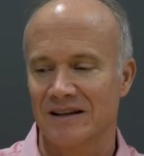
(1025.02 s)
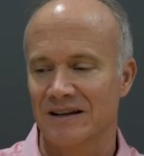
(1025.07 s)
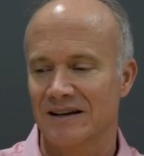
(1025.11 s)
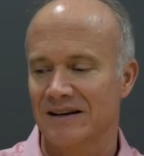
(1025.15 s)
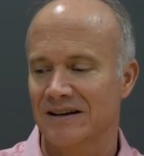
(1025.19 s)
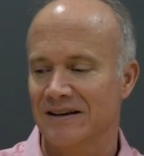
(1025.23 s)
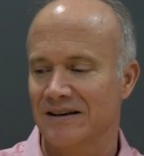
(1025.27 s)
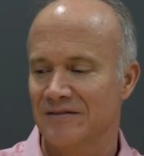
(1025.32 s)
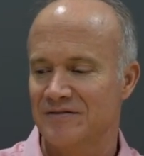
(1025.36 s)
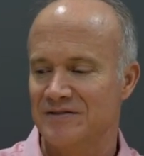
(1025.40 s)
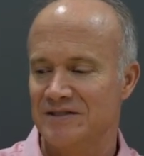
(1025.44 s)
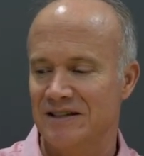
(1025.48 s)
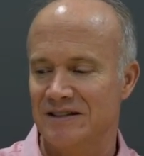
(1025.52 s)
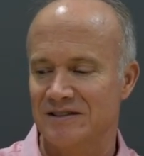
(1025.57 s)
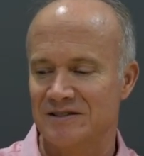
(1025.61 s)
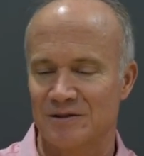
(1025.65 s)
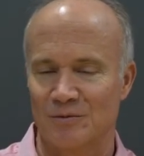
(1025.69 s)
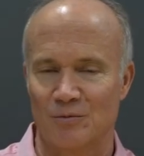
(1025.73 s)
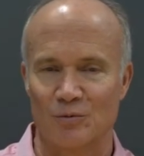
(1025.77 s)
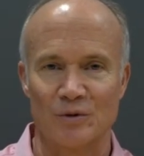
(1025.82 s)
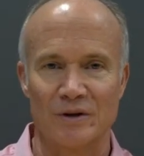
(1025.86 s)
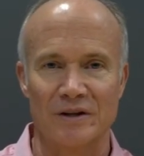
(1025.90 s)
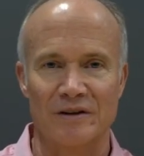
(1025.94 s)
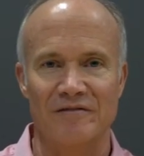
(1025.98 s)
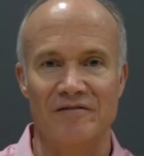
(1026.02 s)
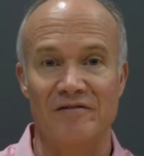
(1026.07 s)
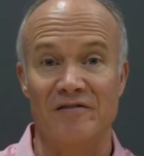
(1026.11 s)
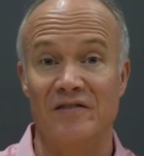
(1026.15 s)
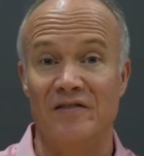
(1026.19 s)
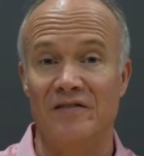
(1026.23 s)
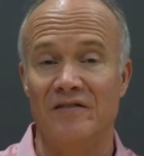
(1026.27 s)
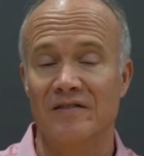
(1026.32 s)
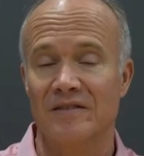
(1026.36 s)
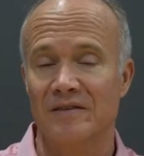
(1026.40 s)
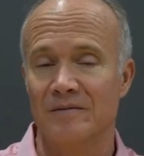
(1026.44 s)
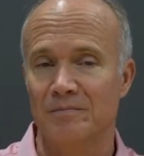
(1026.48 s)
I've seen some really
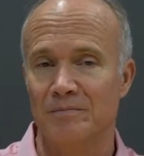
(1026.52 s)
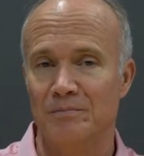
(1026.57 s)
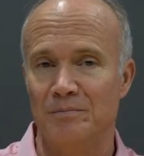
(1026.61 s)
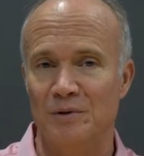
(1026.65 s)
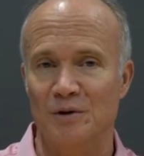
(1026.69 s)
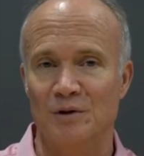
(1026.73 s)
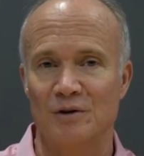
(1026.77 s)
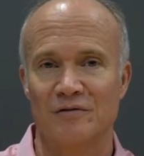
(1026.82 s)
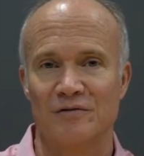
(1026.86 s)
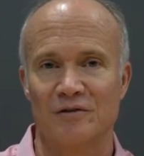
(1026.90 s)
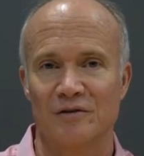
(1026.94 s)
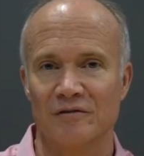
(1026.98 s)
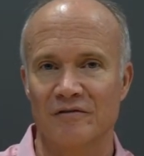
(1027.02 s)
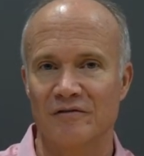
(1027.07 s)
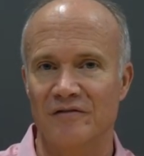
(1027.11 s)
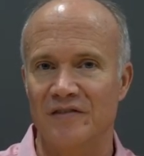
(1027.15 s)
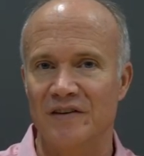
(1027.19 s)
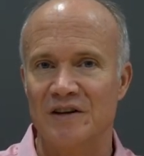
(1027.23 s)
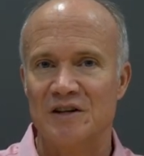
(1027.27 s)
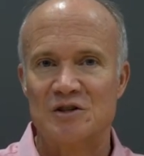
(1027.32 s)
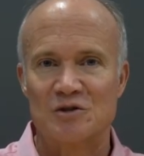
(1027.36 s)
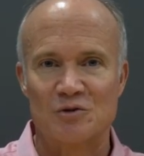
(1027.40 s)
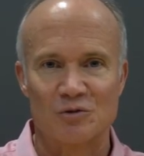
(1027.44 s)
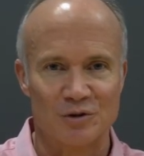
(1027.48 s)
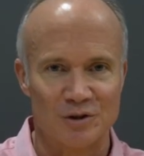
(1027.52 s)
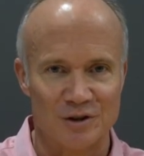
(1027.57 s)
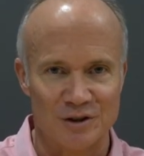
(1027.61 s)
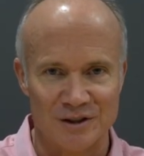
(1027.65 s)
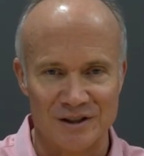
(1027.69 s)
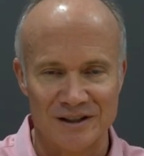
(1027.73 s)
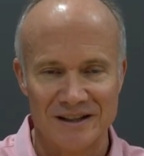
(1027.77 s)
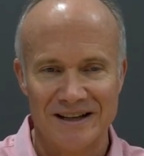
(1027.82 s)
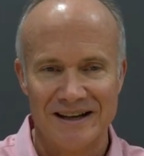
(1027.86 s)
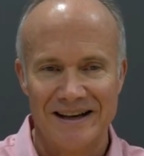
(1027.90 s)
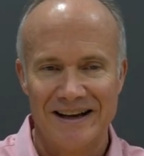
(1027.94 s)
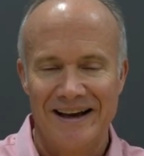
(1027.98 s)
beautiful
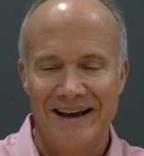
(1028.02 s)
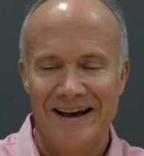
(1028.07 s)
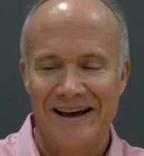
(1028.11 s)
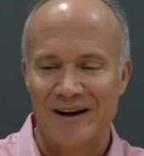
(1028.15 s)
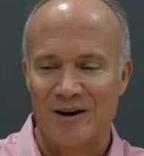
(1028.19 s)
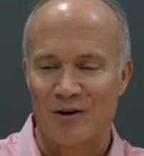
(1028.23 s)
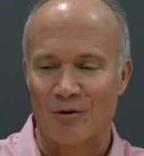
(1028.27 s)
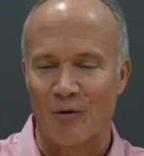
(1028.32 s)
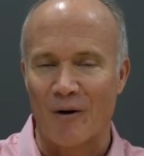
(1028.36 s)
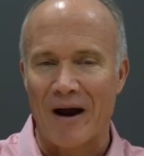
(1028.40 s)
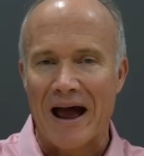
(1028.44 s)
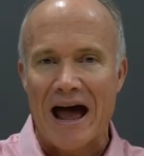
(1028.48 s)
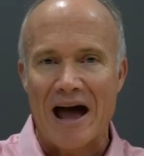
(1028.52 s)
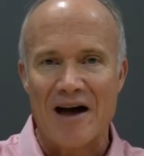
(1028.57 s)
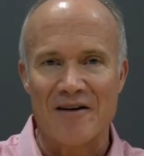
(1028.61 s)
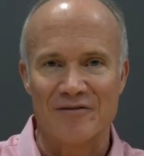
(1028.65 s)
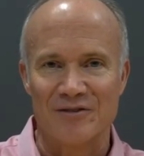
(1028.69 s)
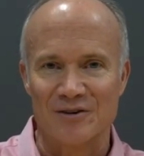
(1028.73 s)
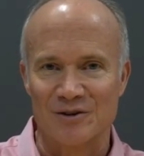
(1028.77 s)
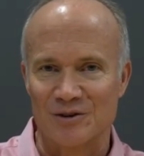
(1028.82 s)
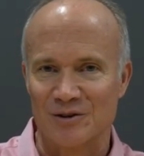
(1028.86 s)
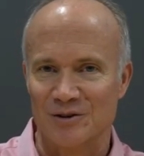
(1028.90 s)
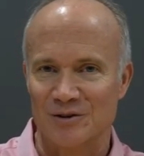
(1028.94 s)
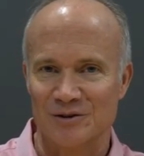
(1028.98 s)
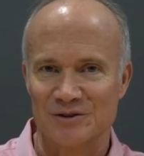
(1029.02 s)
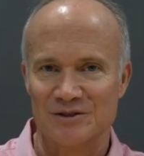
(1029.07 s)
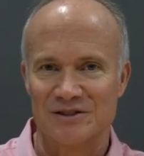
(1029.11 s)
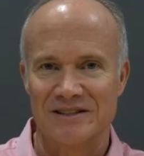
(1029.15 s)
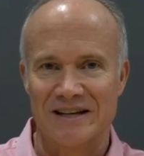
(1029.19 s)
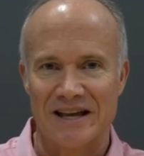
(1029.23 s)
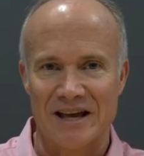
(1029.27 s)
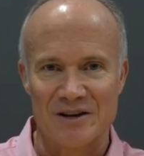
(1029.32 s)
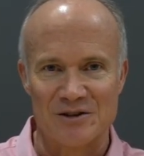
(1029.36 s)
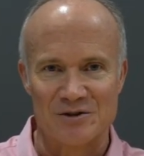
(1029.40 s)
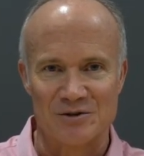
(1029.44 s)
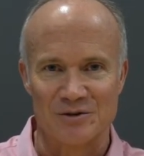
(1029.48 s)
visual graphical
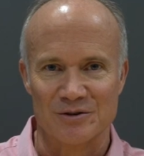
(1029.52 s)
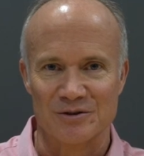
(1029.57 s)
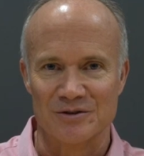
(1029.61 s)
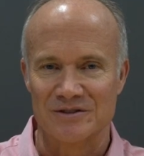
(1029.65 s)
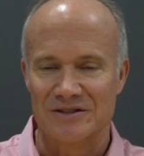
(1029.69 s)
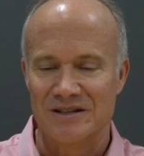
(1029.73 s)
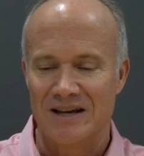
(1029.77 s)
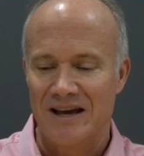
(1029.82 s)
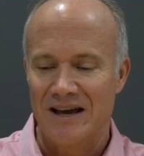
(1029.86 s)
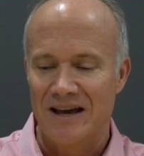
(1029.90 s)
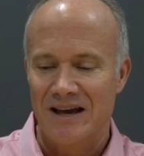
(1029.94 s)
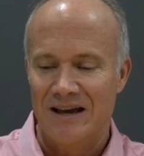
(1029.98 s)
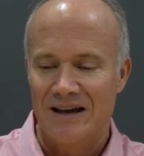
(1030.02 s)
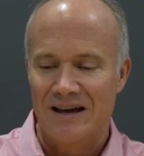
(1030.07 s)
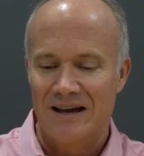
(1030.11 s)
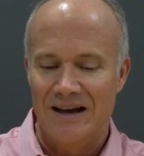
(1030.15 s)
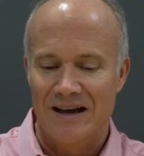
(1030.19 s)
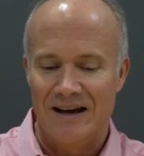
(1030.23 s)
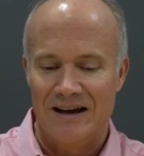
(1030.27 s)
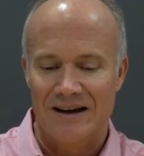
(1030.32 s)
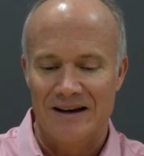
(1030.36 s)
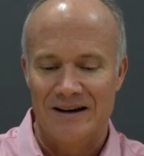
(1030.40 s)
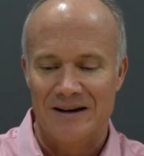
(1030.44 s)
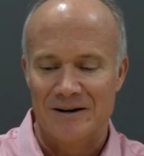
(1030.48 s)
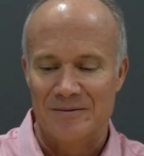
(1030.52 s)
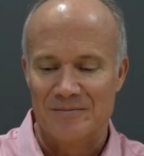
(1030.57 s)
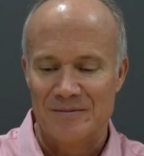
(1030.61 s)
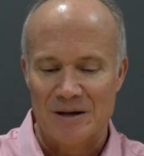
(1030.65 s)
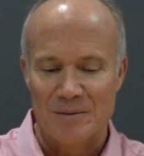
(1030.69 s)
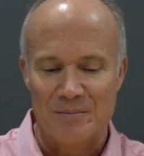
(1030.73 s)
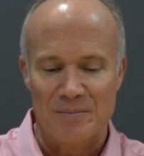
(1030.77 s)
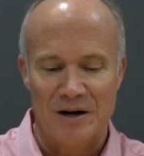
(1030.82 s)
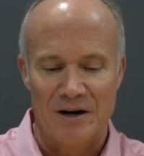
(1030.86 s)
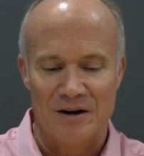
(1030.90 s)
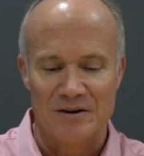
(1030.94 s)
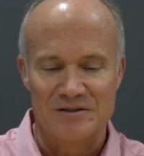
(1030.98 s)
schedules
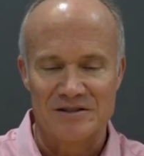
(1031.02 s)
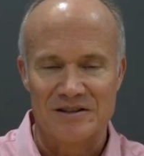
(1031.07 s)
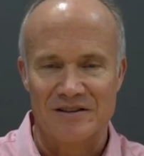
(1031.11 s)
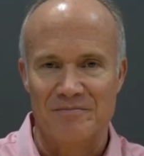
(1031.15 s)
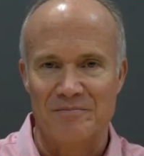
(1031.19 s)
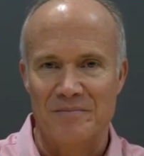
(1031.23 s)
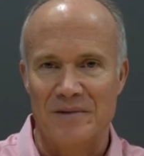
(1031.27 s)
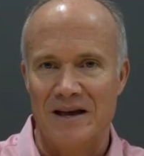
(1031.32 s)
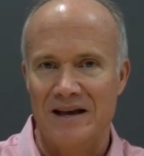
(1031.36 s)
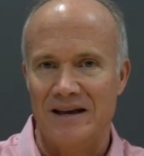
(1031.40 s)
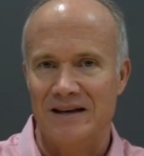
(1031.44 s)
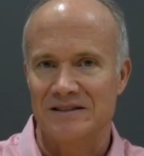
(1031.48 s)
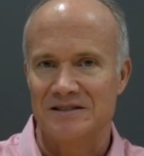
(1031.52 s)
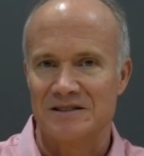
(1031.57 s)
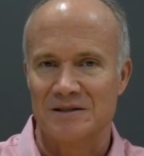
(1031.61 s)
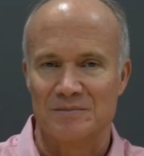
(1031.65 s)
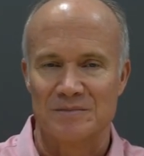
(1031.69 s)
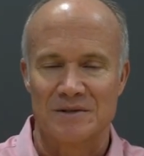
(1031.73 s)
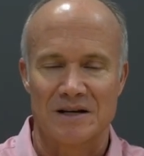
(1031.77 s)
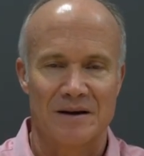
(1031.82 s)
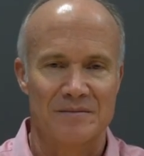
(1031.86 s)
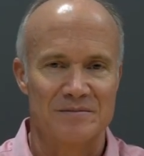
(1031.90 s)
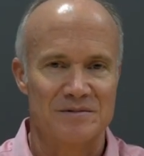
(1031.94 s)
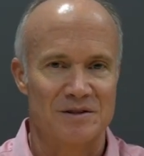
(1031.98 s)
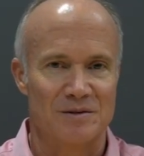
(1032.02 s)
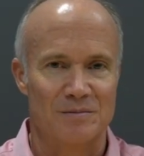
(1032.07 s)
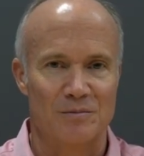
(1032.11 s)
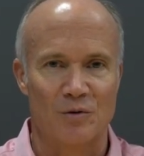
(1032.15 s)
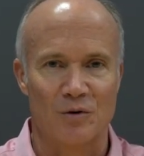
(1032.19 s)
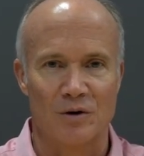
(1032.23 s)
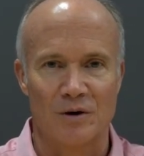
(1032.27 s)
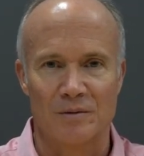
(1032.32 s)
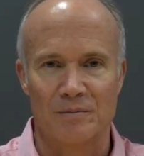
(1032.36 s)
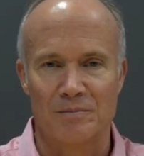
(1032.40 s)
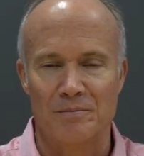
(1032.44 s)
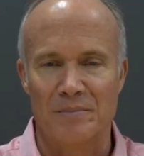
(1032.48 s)
that parents have made. Sometimes they're
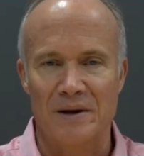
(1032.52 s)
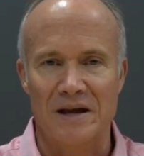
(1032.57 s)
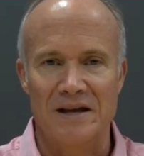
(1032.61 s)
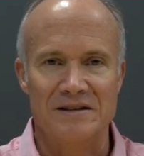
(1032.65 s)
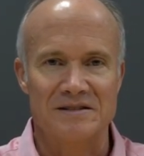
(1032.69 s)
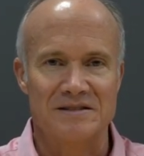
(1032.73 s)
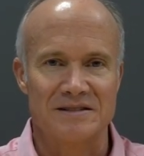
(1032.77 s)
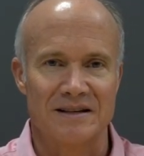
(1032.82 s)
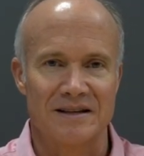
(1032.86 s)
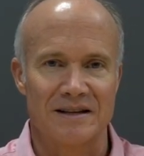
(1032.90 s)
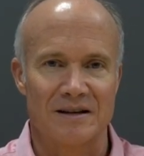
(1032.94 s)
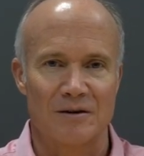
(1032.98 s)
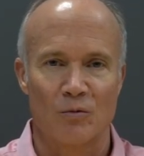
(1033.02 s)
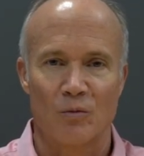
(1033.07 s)
more basic.